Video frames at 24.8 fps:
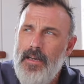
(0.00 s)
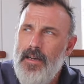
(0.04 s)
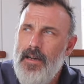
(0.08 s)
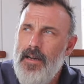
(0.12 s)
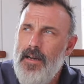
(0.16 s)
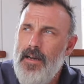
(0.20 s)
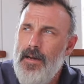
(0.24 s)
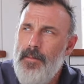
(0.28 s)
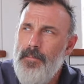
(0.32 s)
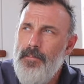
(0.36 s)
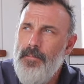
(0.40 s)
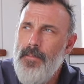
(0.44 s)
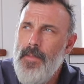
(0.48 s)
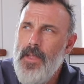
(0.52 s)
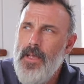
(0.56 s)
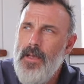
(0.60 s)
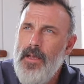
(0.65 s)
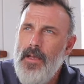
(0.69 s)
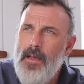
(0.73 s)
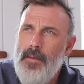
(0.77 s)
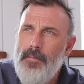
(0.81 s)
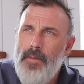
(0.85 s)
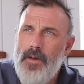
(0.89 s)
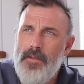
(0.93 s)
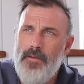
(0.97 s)

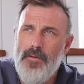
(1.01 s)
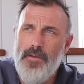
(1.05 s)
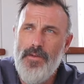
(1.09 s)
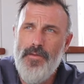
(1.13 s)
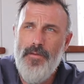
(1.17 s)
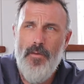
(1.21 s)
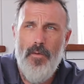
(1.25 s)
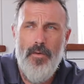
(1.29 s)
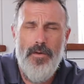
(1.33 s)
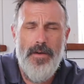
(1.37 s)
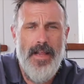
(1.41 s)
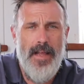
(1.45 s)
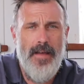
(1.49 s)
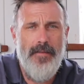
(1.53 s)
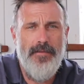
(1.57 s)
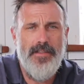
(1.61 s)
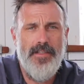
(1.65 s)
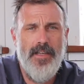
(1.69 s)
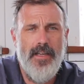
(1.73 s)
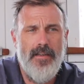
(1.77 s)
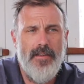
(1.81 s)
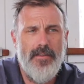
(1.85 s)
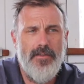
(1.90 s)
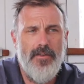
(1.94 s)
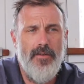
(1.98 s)
But those fore and aft
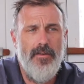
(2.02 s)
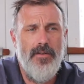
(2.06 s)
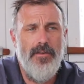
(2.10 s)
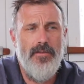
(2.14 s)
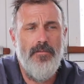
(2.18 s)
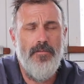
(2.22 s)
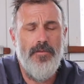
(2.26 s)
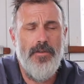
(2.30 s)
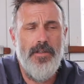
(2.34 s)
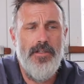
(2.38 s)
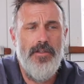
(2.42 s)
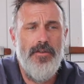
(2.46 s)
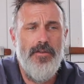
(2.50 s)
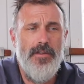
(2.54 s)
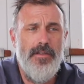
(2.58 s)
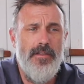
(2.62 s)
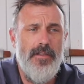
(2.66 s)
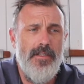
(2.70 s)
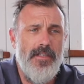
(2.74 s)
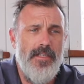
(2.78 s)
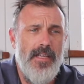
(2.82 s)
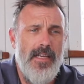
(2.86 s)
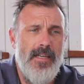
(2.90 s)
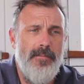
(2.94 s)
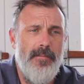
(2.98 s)
sails aren't really doing
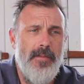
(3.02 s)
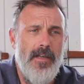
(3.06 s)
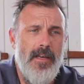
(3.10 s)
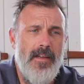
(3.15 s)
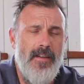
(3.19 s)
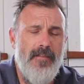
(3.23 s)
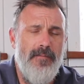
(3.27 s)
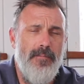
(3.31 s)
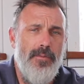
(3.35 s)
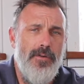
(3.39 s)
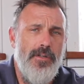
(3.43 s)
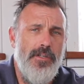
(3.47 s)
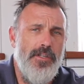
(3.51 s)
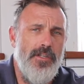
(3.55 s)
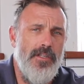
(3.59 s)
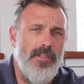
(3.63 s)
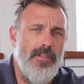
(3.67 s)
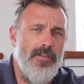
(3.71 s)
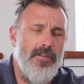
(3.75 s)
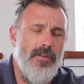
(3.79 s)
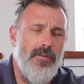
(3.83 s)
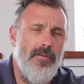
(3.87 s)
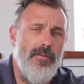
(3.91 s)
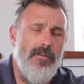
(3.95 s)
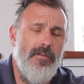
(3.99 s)
the same kind of pushing,
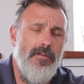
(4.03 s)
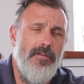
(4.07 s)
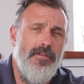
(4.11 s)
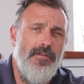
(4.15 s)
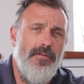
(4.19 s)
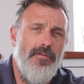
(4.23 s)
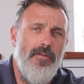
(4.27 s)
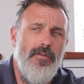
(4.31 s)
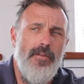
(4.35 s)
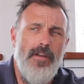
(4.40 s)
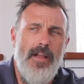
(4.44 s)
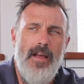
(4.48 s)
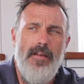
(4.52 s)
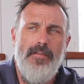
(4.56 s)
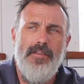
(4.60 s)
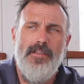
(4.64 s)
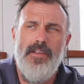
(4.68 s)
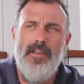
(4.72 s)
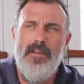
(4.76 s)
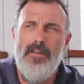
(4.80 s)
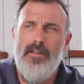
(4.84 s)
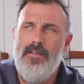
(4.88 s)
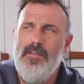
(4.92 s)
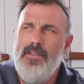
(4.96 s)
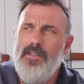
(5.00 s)
so those fore and aft
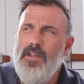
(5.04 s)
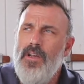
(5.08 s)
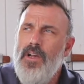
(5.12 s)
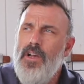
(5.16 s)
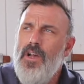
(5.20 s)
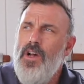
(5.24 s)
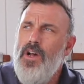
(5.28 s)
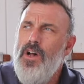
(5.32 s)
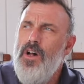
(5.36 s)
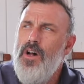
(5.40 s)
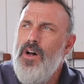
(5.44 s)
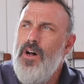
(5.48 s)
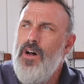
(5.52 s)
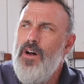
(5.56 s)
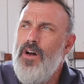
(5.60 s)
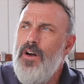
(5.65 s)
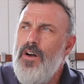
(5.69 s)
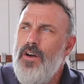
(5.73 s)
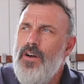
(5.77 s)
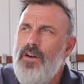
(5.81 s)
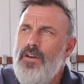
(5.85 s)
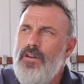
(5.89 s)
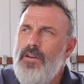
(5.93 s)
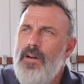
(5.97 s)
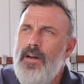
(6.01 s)
sails
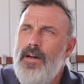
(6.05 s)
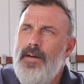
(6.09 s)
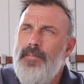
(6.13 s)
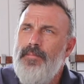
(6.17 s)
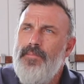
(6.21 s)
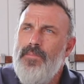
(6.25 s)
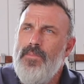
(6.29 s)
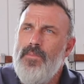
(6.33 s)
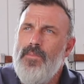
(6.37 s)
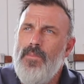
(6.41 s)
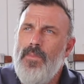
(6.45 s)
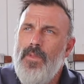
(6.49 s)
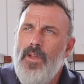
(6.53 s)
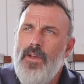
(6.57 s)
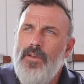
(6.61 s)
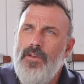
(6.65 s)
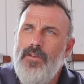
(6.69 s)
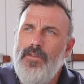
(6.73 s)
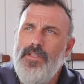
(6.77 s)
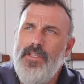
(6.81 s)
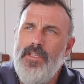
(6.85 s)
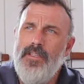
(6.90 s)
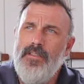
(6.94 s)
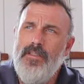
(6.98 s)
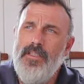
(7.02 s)
are
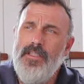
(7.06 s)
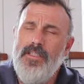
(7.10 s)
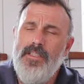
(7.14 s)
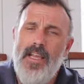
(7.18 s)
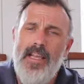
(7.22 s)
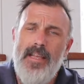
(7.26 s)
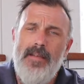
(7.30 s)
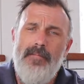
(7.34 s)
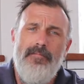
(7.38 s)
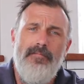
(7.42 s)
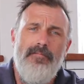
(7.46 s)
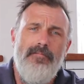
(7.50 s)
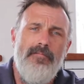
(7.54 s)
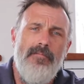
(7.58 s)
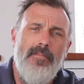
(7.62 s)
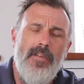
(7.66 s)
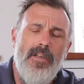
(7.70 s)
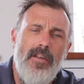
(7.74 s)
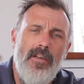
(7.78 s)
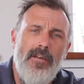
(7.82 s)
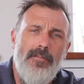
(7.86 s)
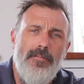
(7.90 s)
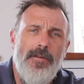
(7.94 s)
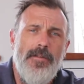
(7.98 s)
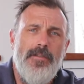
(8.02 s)
using the same
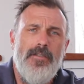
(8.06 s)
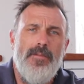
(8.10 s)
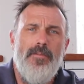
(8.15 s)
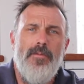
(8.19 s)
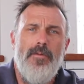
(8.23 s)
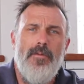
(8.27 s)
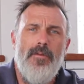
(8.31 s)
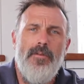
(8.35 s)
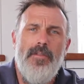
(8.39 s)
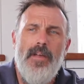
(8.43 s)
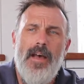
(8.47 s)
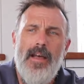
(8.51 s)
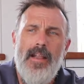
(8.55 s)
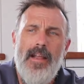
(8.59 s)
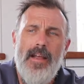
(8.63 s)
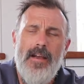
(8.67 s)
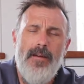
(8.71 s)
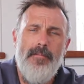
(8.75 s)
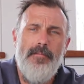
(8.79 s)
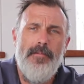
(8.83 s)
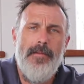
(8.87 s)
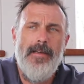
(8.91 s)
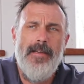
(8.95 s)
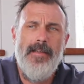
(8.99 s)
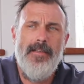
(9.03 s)
principle that
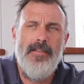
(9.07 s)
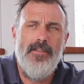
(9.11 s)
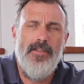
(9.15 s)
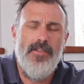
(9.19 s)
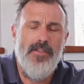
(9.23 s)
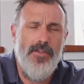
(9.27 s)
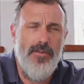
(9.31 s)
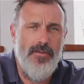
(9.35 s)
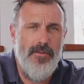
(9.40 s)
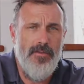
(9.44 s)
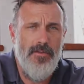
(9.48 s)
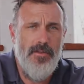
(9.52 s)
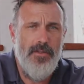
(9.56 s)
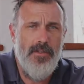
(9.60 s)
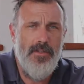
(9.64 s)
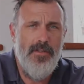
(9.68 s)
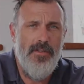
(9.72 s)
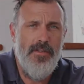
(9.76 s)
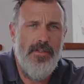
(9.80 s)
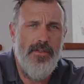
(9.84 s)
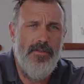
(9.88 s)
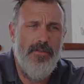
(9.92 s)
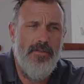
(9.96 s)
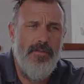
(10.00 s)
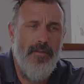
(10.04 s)
airplanes use
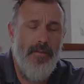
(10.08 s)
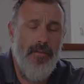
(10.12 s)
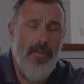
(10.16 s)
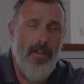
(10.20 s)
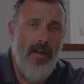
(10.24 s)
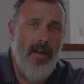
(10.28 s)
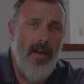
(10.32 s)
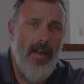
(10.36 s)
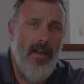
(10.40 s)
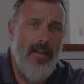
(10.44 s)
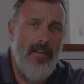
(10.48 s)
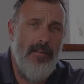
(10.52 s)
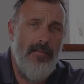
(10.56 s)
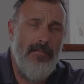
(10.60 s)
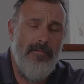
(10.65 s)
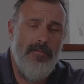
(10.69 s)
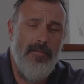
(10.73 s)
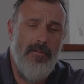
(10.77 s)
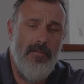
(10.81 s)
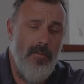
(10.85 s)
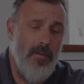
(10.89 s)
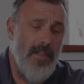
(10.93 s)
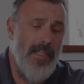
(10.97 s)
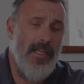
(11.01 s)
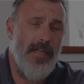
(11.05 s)
to fly,
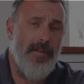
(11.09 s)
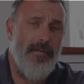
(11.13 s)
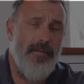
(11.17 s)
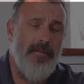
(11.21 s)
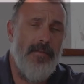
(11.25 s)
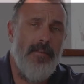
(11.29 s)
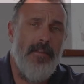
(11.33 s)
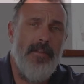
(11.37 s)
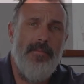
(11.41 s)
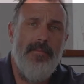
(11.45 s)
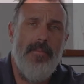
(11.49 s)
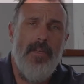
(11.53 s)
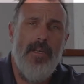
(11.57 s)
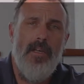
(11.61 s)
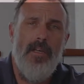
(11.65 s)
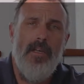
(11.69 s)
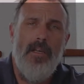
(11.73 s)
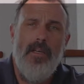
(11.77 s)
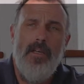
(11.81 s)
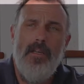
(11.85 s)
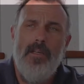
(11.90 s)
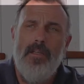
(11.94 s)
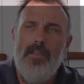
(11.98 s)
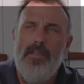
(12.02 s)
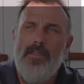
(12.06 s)
lift.
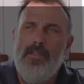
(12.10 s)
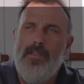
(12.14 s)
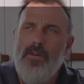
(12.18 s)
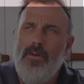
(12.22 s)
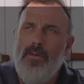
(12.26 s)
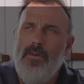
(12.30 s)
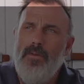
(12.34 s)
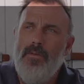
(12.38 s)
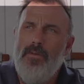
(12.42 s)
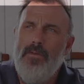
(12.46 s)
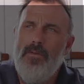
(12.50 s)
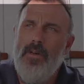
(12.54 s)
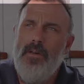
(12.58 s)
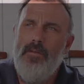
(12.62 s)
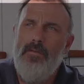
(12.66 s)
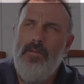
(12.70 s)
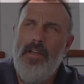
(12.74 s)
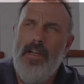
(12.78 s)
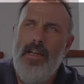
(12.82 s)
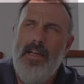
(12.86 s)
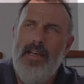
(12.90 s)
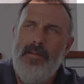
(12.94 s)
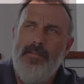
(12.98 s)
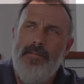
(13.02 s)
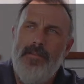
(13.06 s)
So
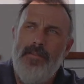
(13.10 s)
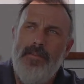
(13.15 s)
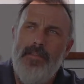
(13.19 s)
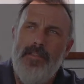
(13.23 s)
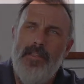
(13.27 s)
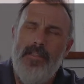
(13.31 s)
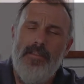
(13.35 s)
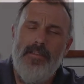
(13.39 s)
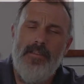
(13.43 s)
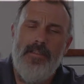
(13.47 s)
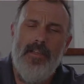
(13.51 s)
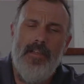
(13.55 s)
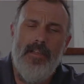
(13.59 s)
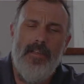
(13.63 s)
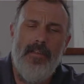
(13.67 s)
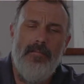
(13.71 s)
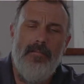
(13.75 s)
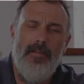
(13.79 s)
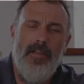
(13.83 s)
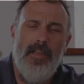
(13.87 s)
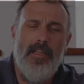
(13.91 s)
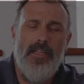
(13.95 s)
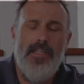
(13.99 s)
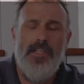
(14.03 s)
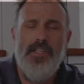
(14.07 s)
what happens is they
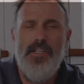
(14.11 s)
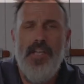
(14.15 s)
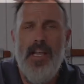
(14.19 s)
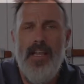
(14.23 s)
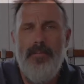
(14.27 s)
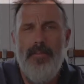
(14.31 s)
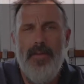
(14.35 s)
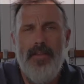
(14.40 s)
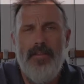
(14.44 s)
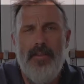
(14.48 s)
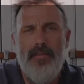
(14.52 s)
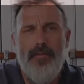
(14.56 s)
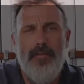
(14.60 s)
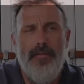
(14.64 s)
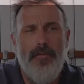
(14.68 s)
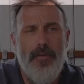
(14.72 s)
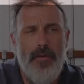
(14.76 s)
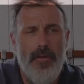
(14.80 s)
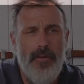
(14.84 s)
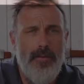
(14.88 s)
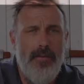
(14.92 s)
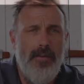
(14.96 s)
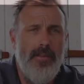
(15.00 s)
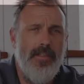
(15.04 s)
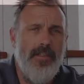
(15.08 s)
get a shape at the
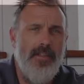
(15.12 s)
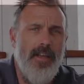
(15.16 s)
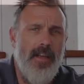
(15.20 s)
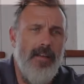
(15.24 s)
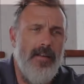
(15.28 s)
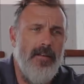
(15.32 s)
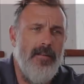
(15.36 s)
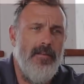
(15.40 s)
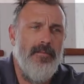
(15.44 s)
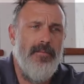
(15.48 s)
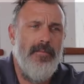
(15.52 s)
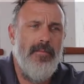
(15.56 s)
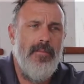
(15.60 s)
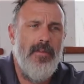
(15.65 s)
front of the sail